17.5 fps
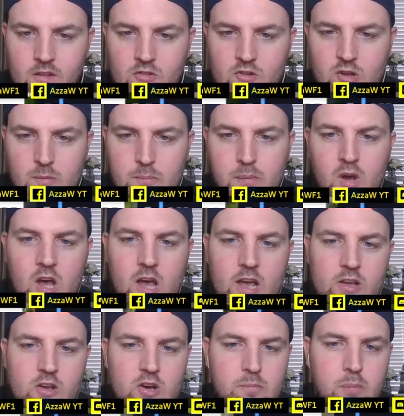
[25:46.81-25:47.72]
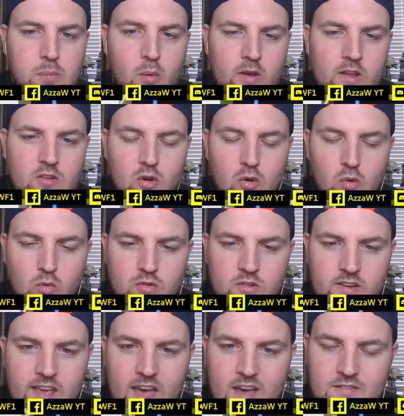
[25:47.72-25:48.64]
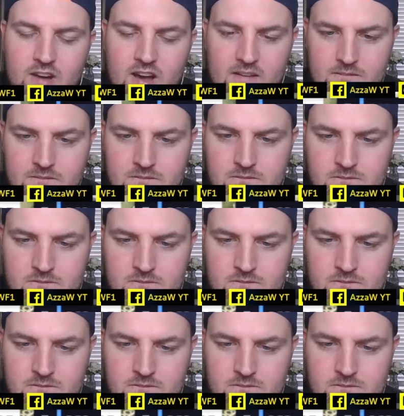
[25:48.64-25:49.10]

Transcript: to put a good points haul together